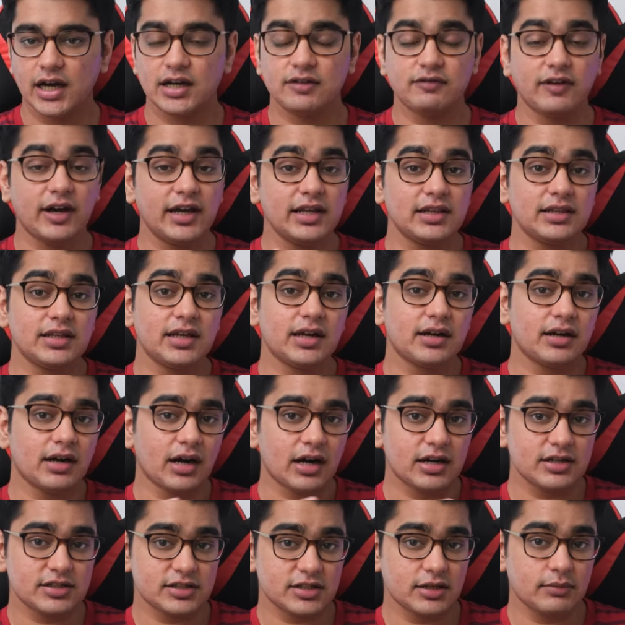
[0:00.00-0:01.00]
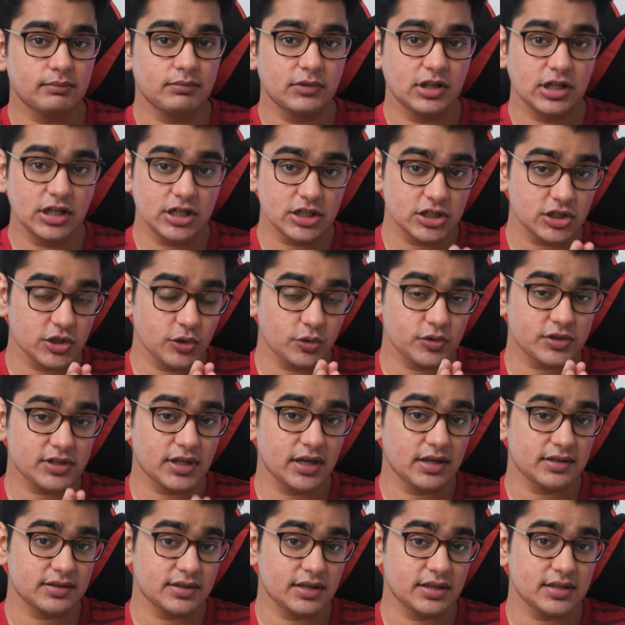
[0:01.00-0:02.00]
and while there are some niche use
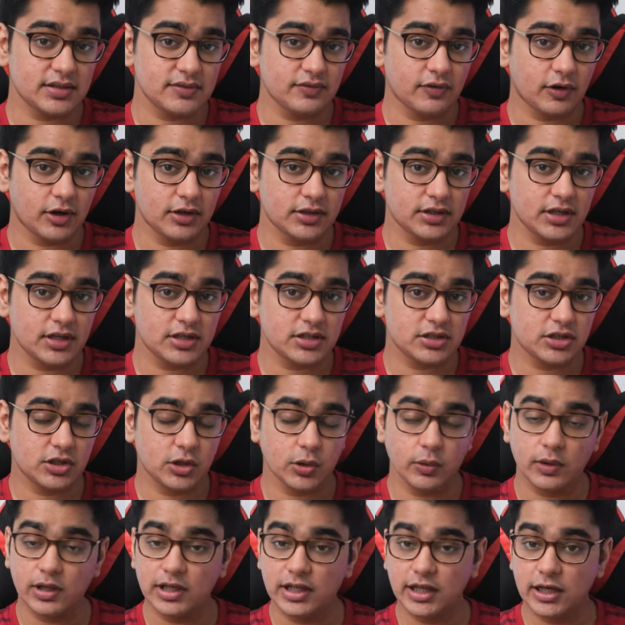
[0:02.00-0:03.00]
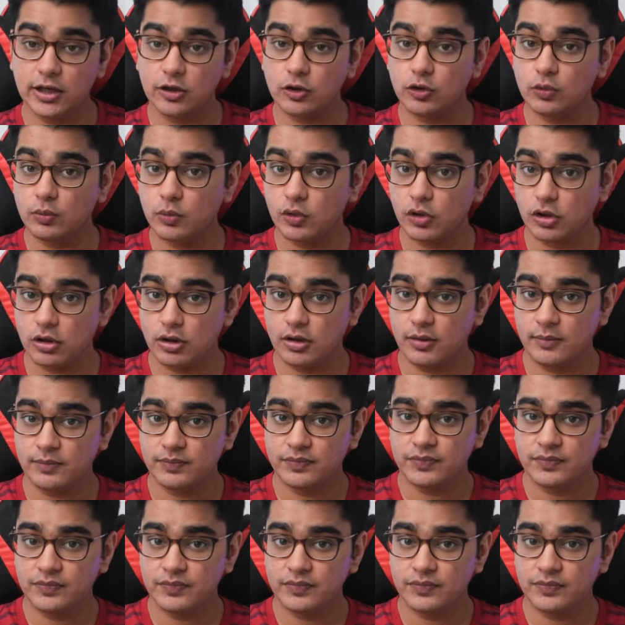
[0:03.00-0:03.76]
cases for this dual EQ mode,